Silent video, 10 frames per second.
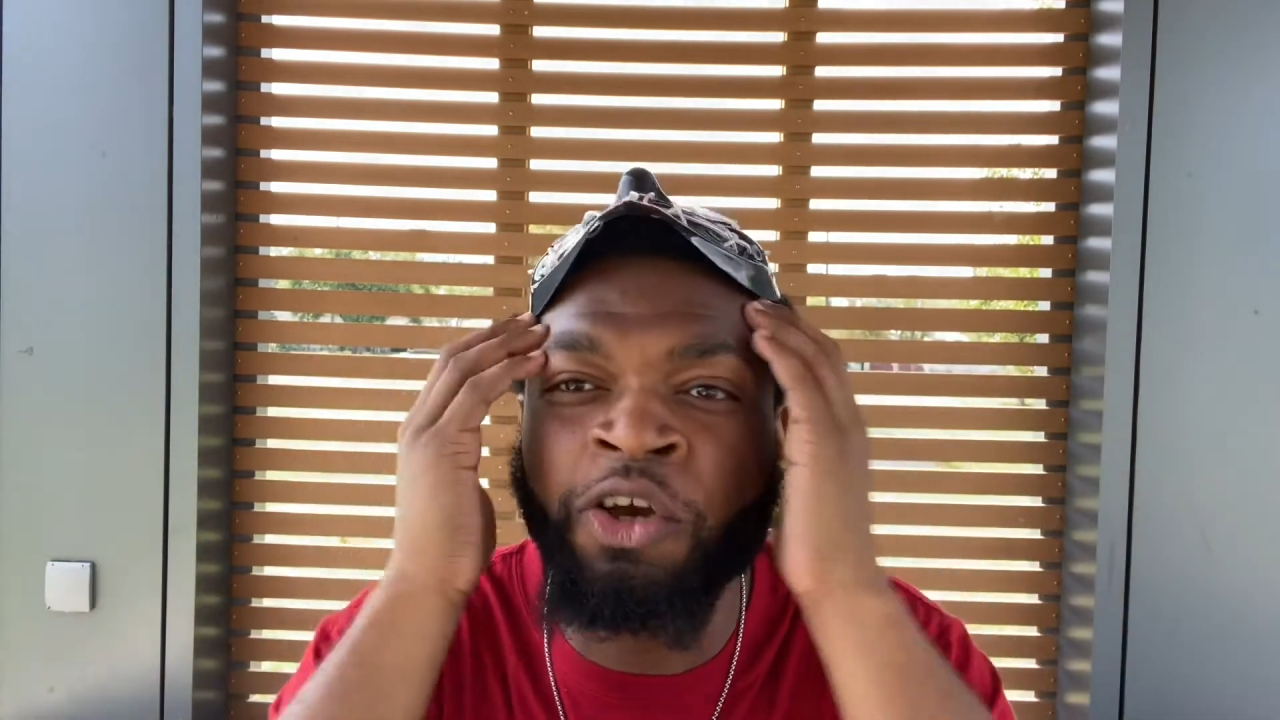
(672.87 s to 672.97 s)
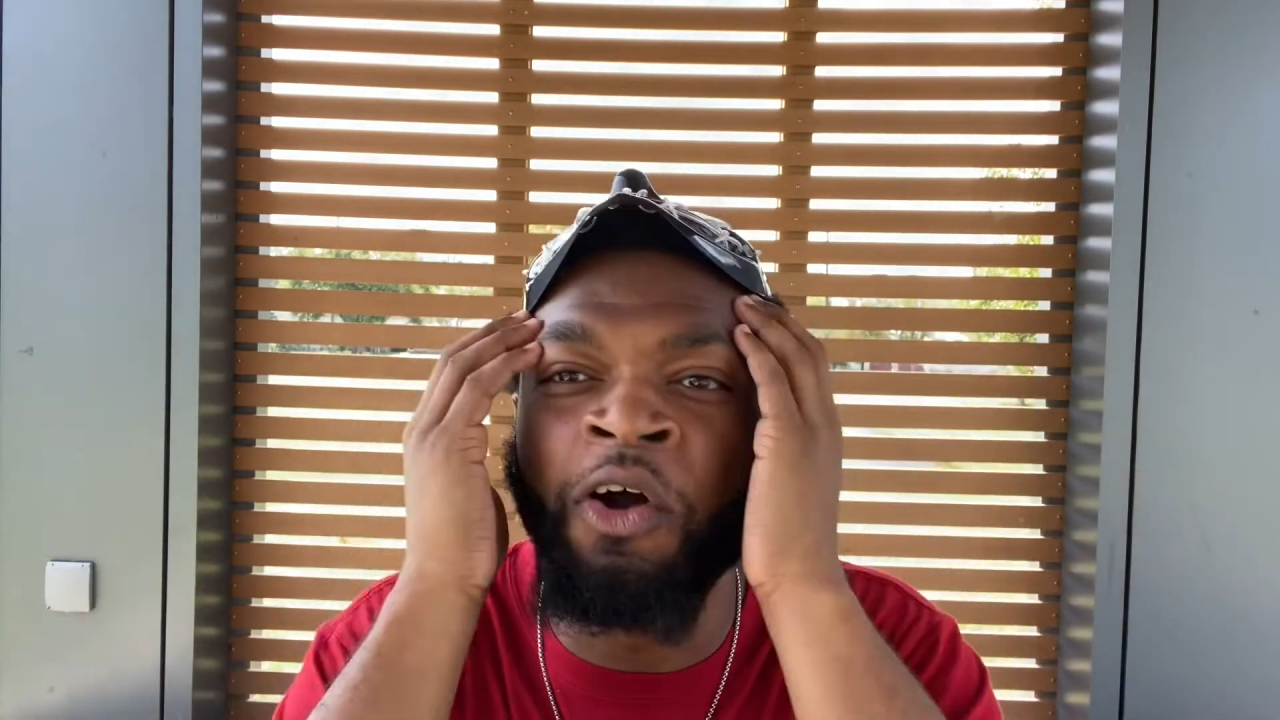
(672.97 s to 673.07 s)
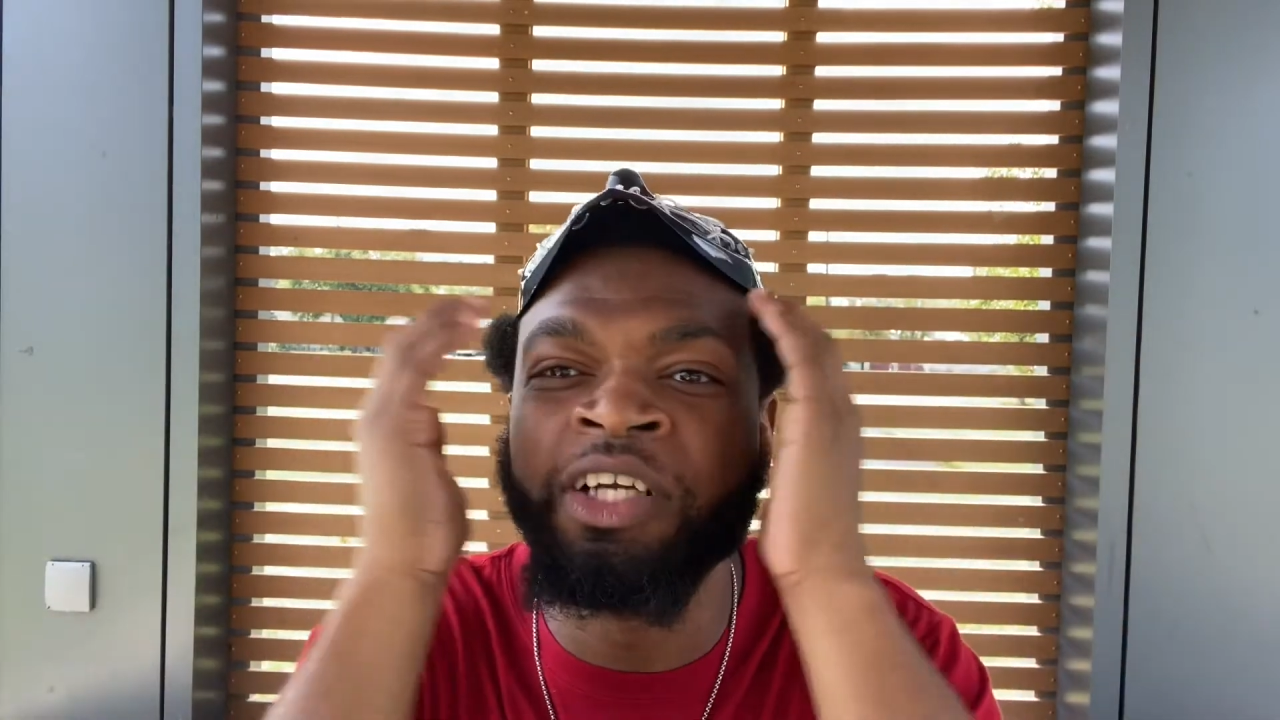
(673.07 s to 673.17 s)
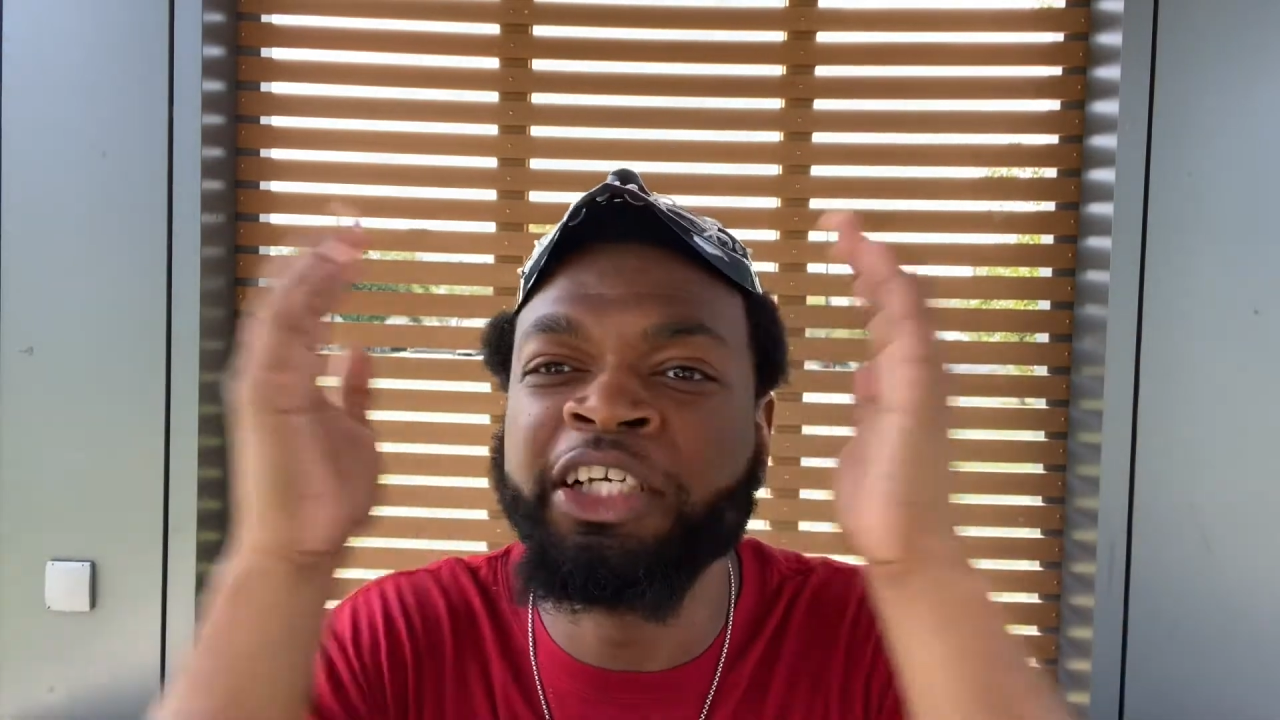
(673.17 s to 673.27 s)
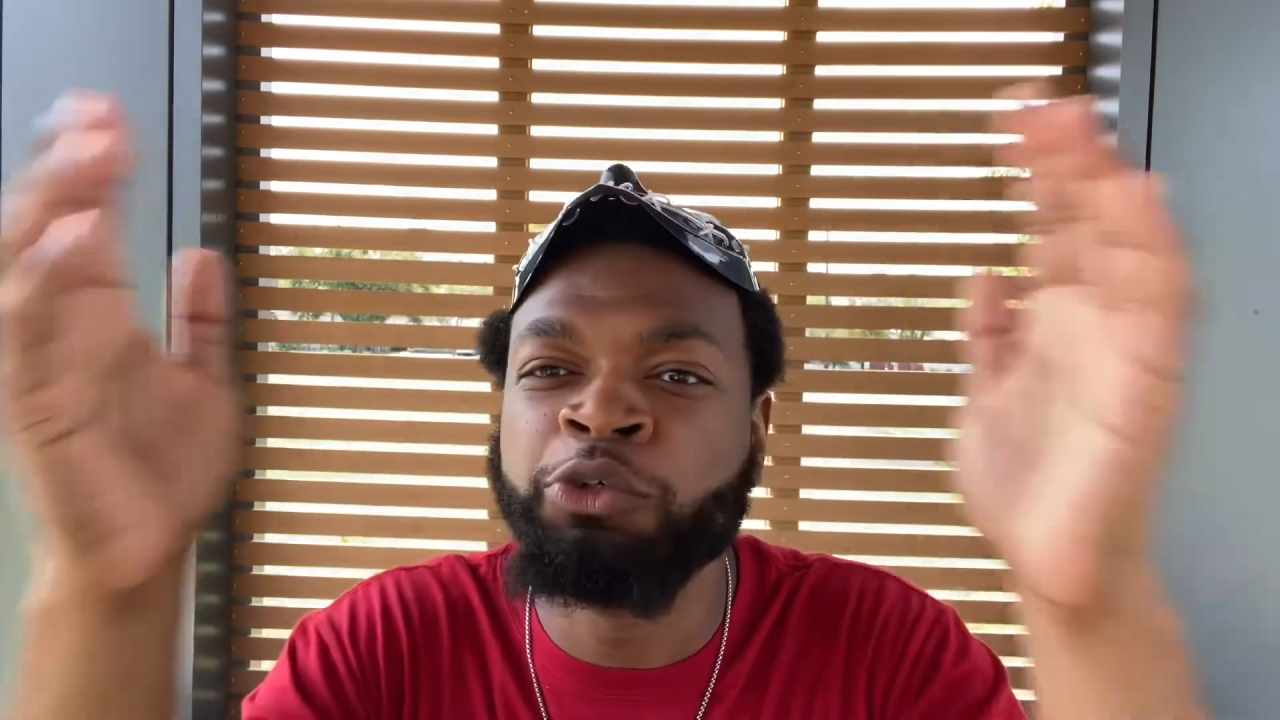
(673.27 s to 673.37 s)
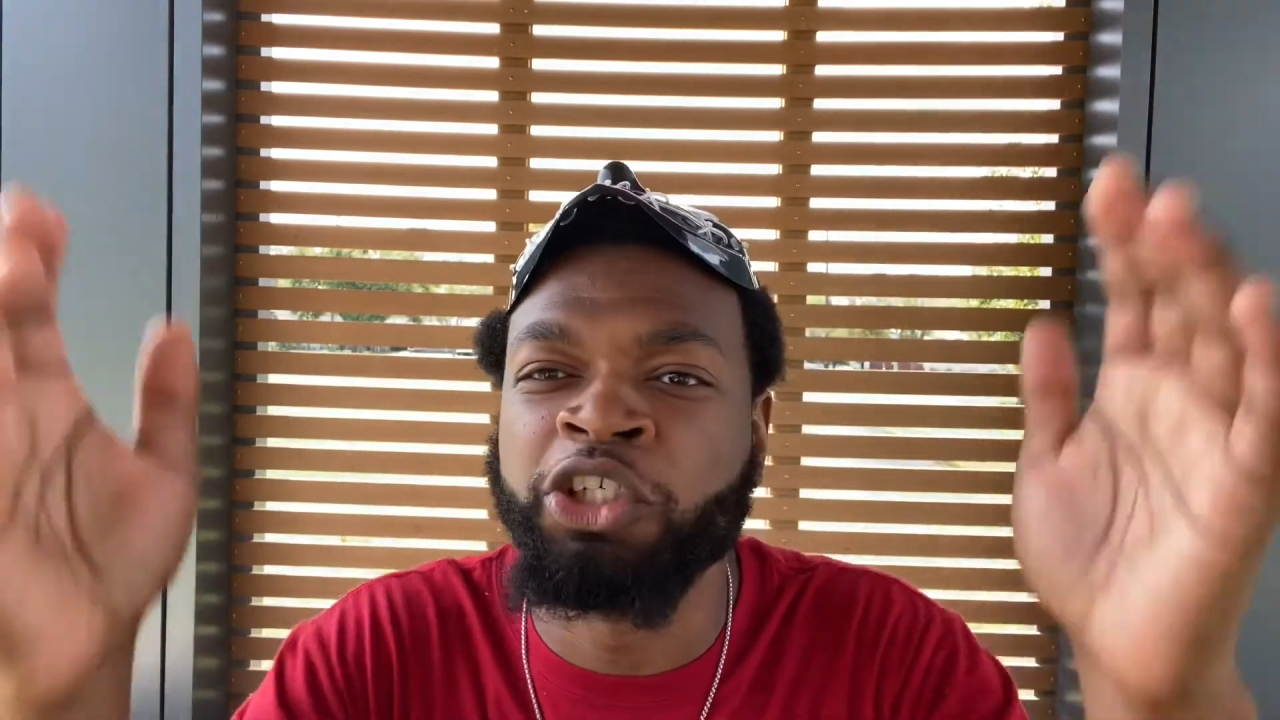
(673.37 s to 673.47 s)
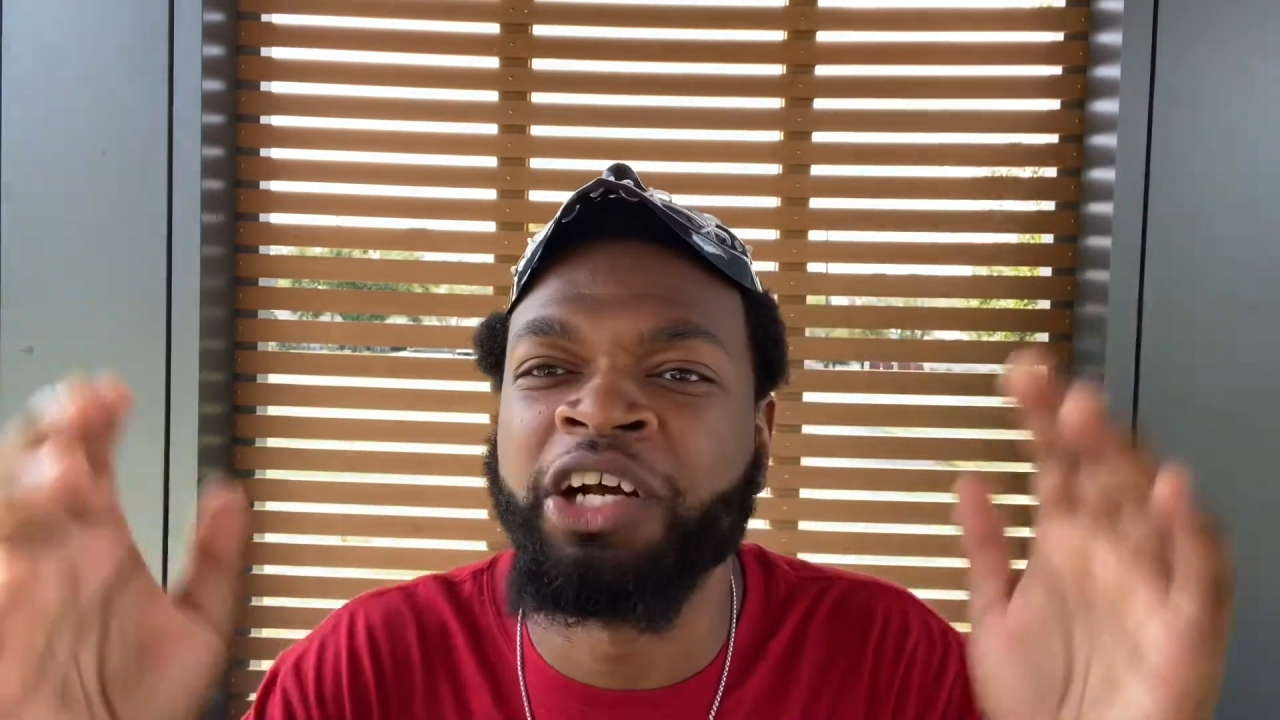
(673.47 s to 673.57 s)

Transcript: only use your